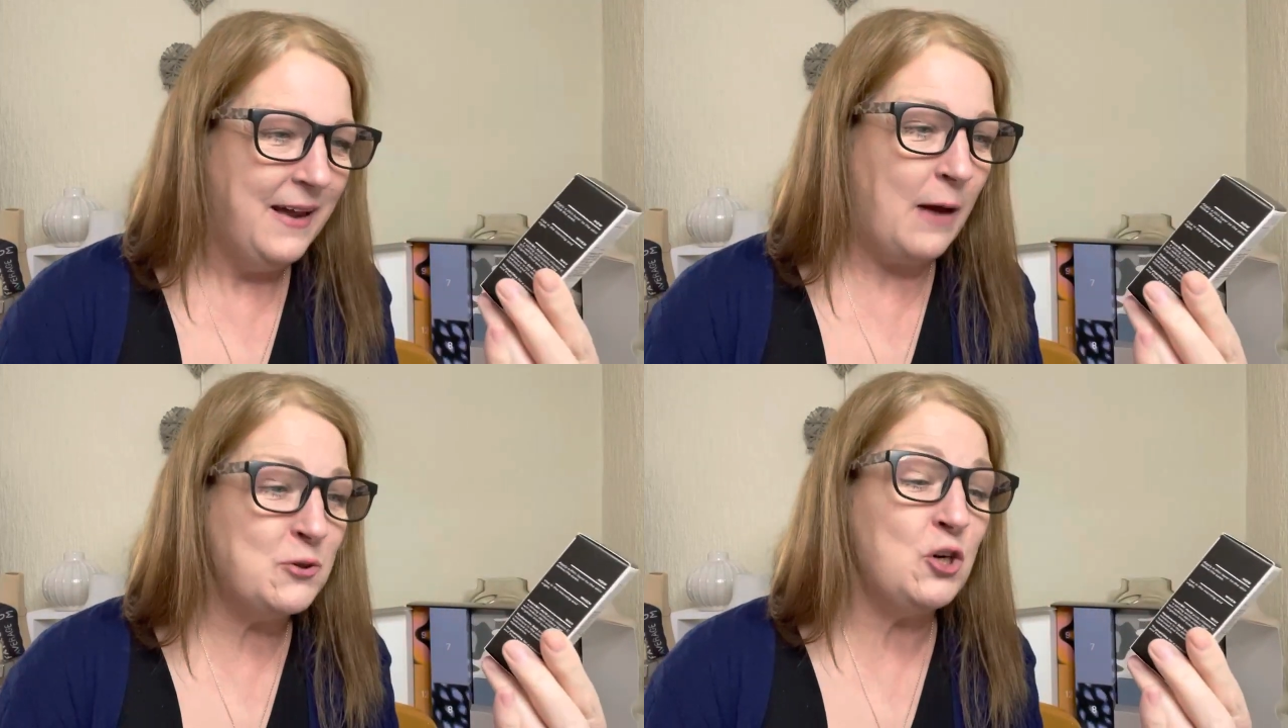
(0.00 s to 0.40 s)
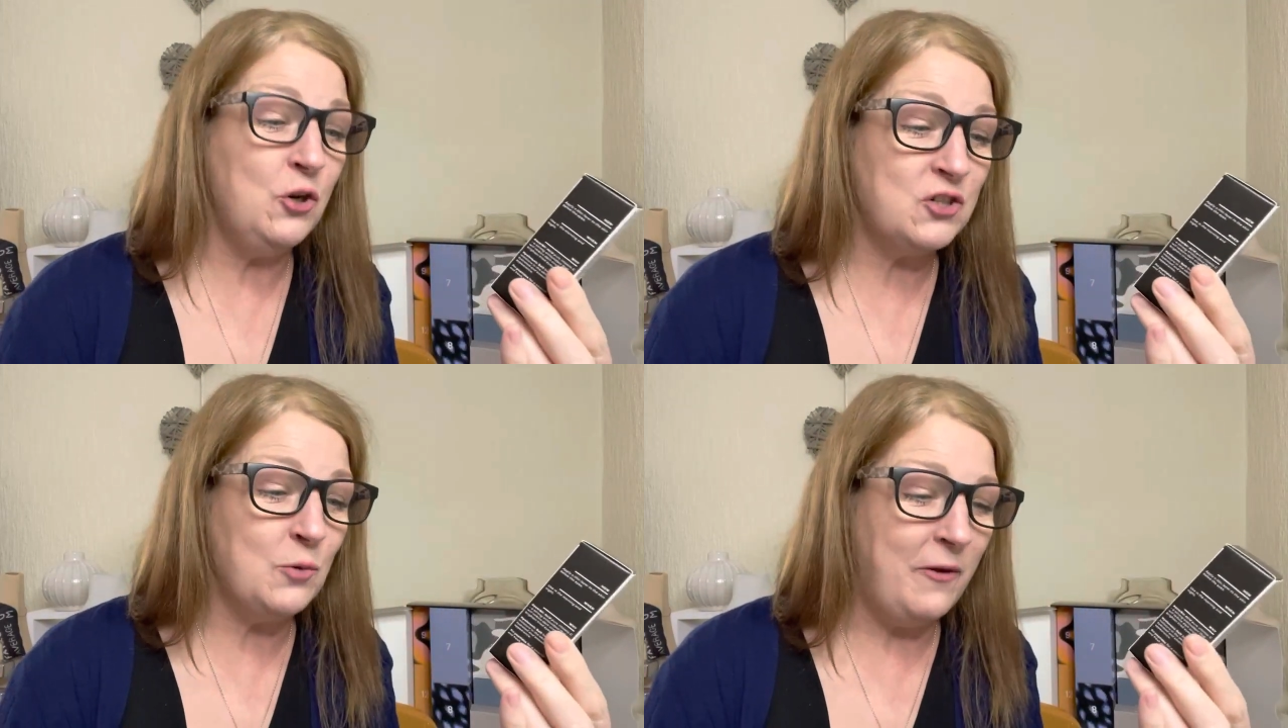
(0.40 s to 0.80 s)
I'm
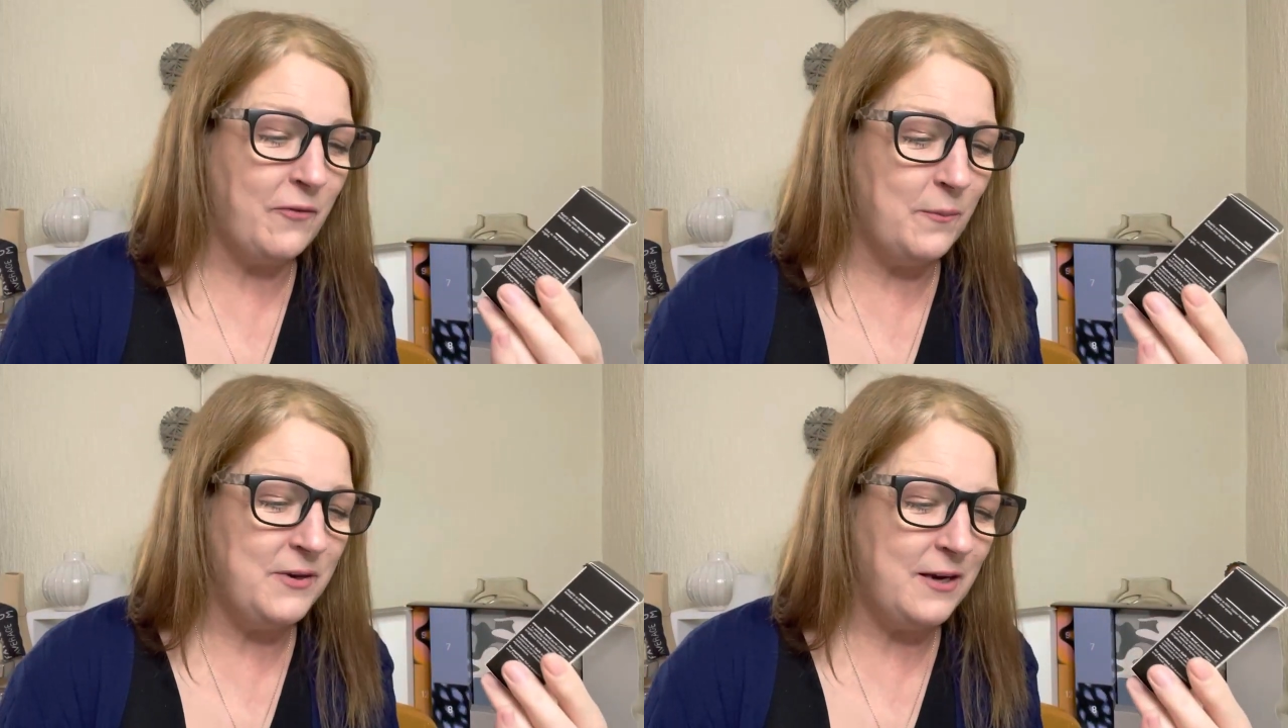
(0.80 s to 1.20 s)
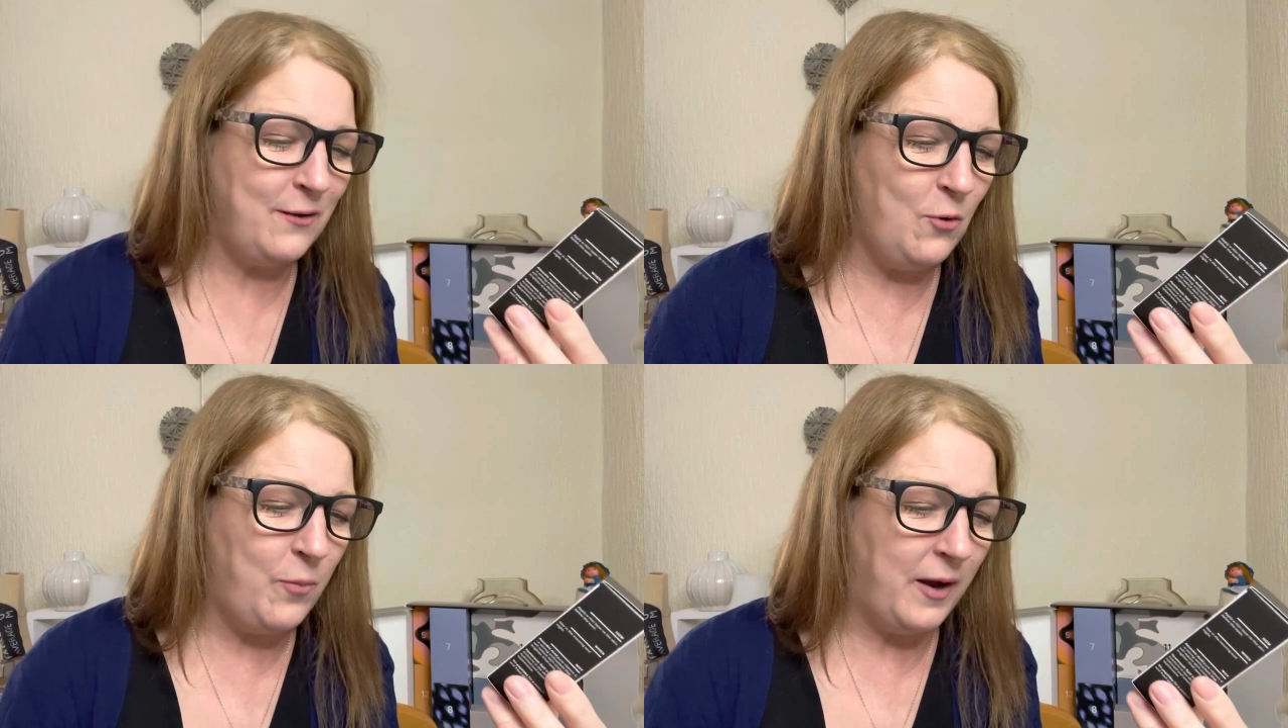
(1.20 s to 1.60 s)
sure some of them
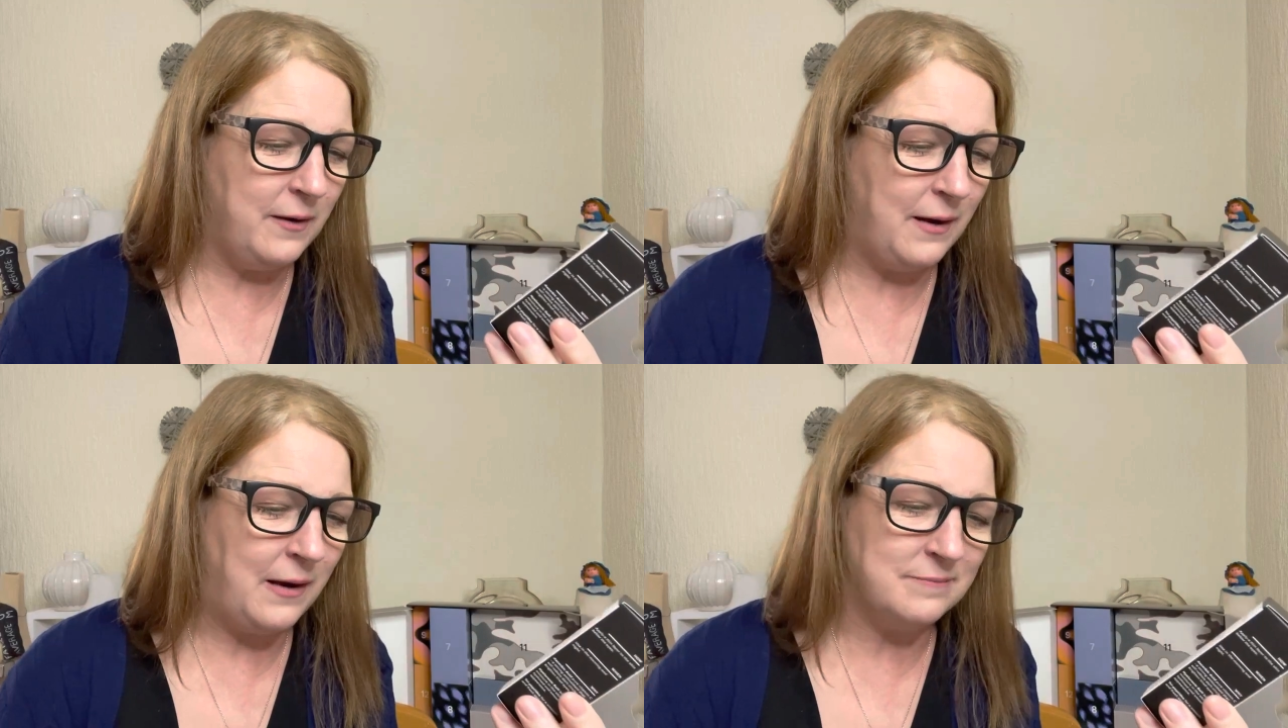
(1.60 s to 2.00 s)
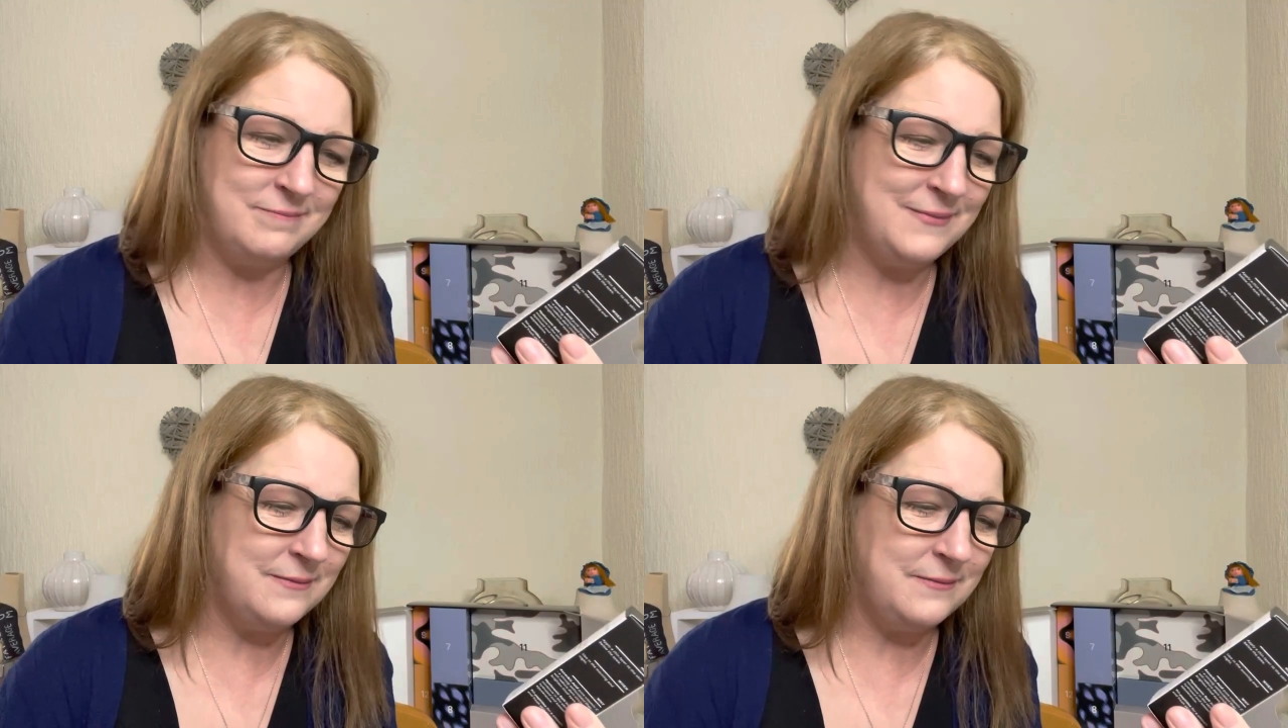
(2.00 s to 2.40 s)
do, but
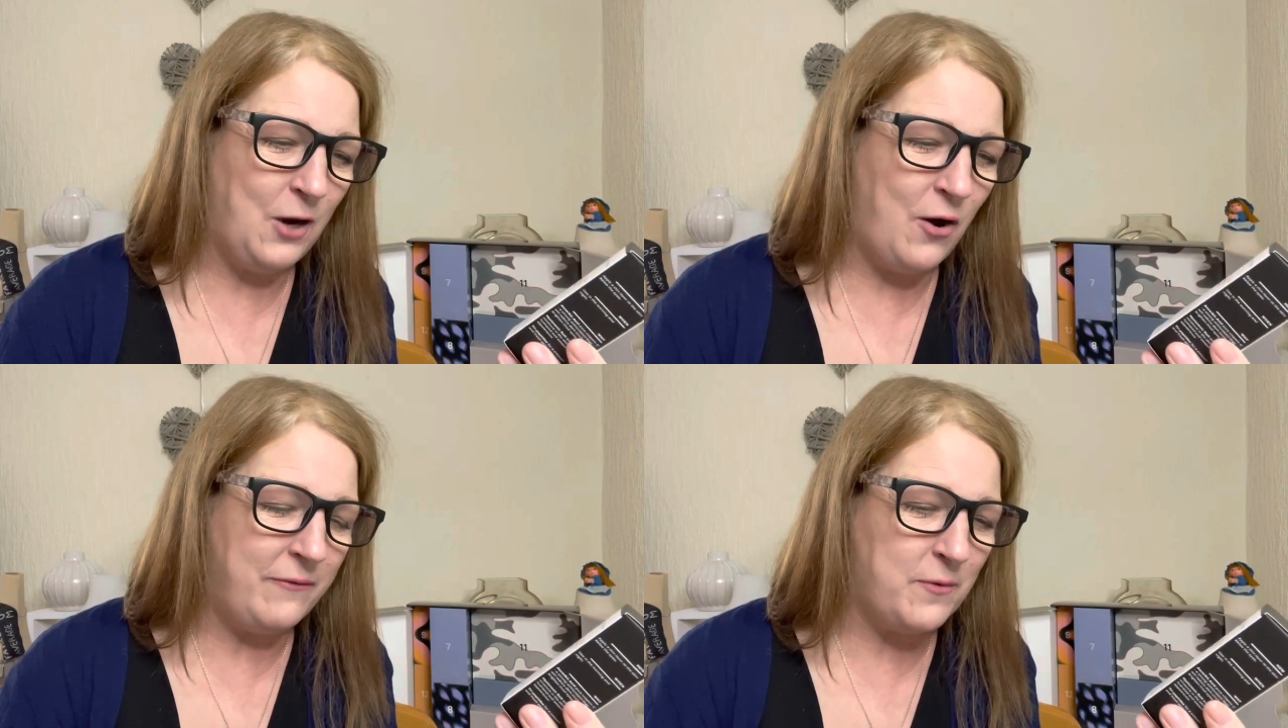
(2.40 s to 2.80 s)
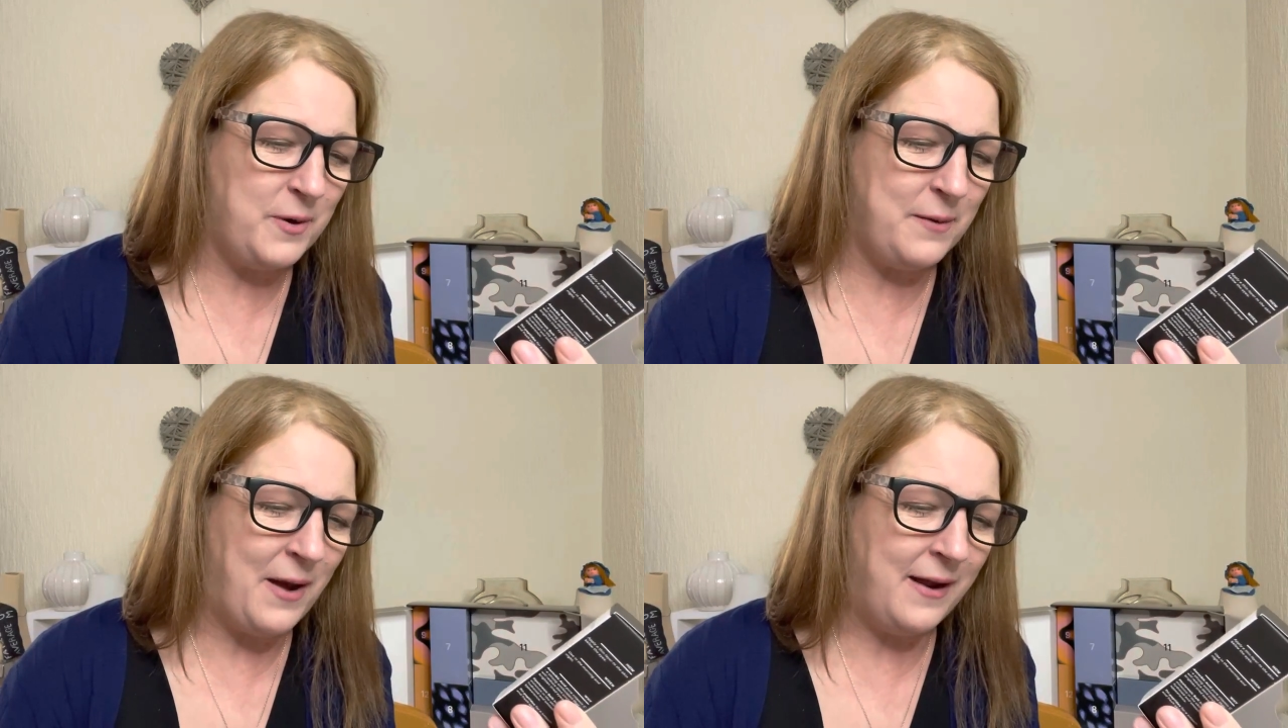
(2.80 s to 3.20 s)
not
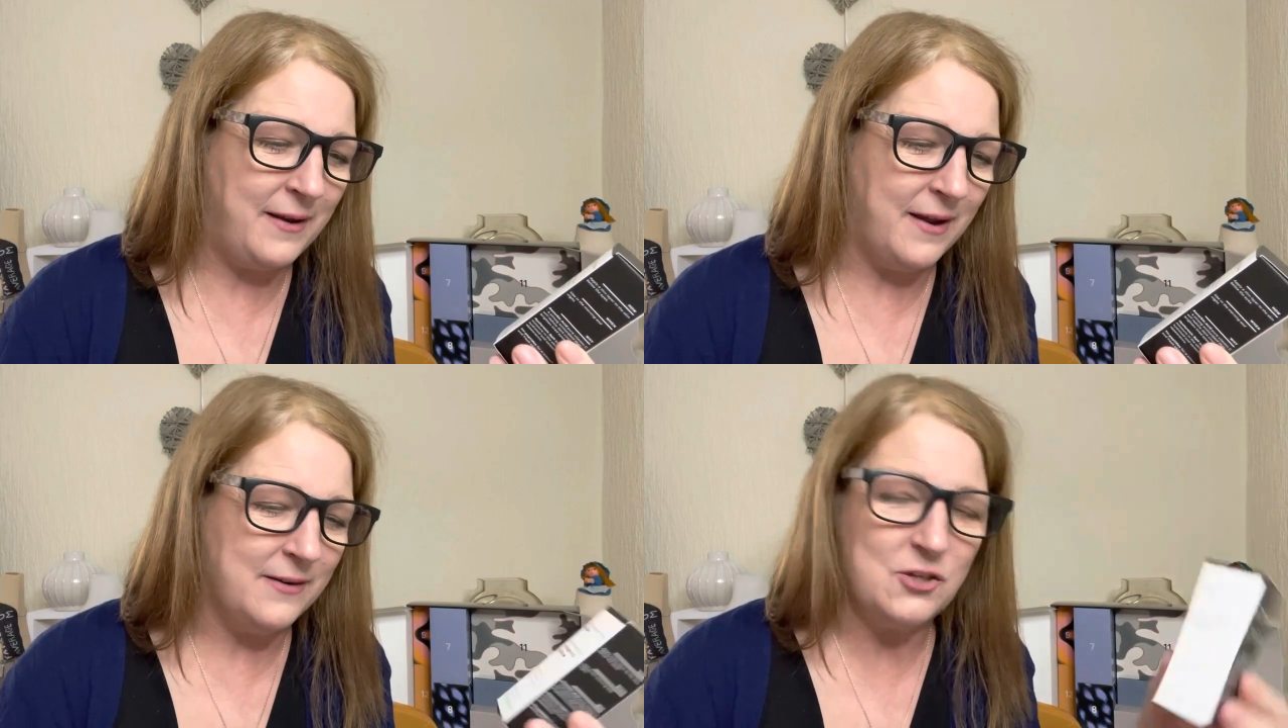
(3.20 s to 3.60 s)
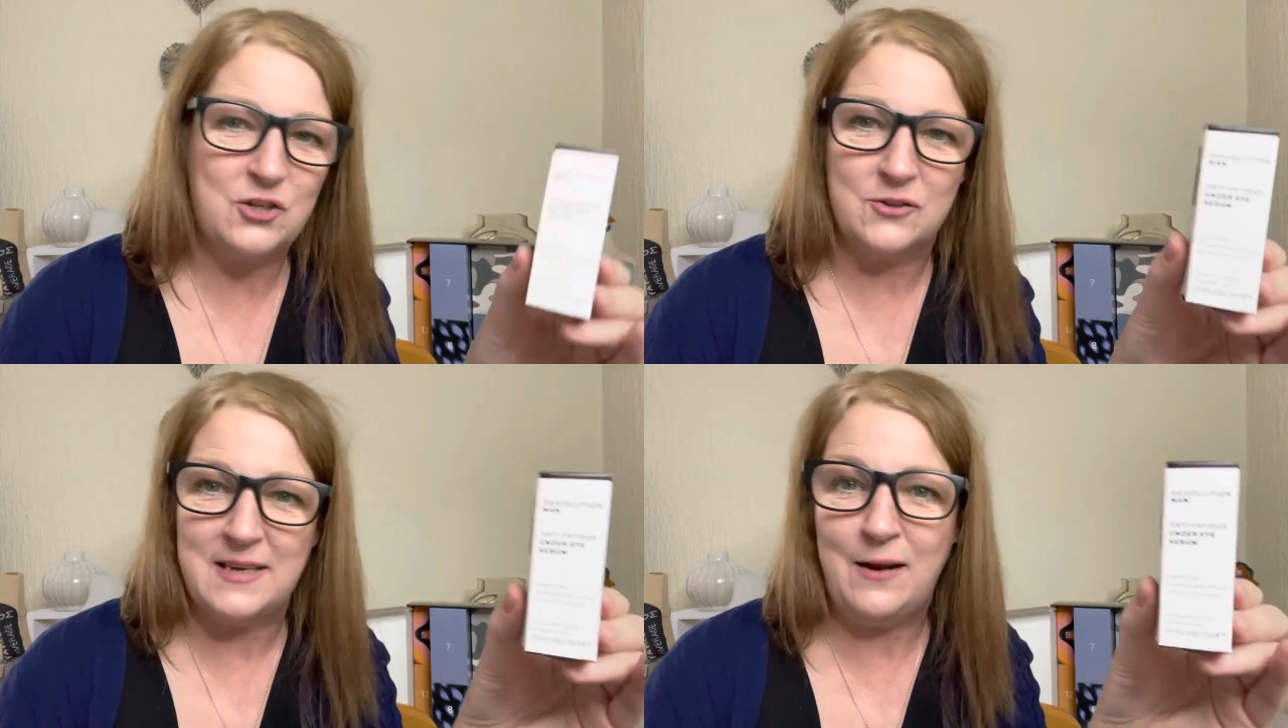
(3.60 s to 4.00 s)
everybody my age does.